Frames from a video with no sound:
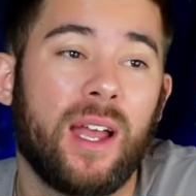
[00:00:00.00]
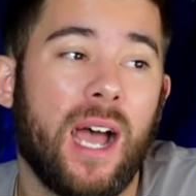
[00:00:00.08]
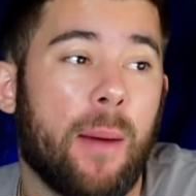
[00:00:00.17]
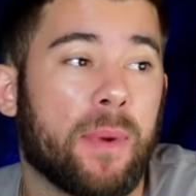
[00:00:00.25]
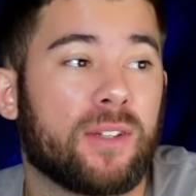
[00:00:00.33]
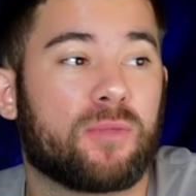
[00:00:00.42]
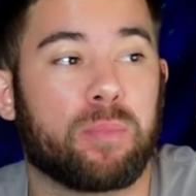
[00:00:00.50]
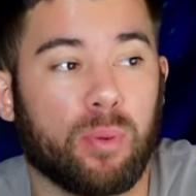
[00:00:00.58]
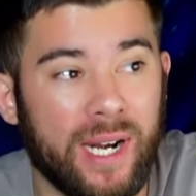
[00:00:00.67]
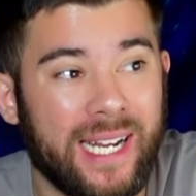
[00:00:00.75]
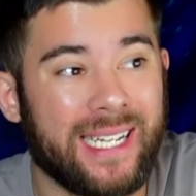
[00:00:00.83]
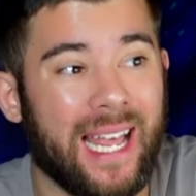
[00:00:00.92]
I'm going to
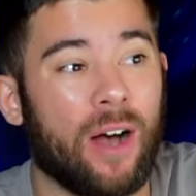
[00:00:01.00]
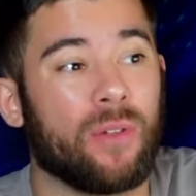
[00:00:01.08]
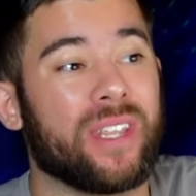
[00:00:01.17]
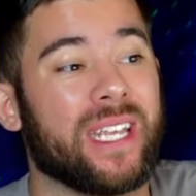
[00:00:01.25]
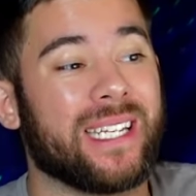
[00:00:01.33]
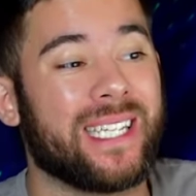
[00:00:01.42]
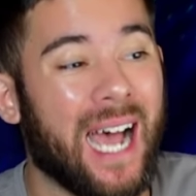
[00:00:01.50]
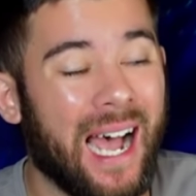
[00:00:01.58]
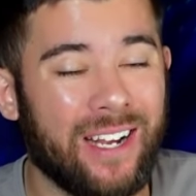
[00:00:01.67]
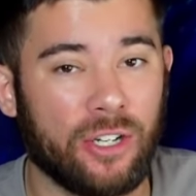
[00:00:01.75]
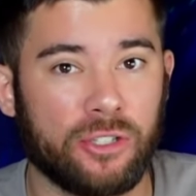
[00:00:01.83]
break down the entire